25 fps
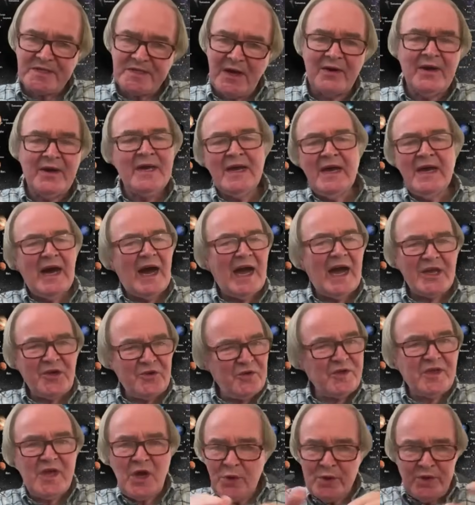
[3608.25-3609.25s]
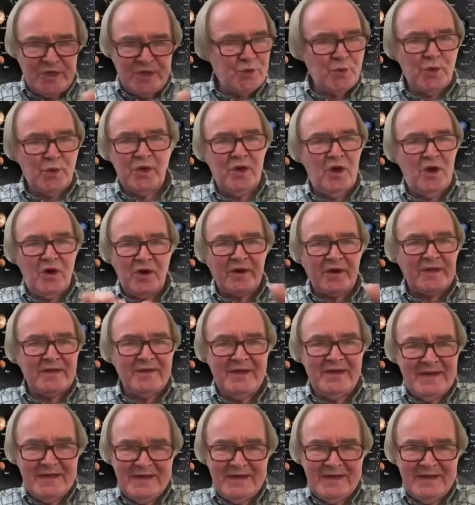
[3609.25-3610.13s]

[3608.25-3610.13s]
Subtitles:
Now, I could go into a long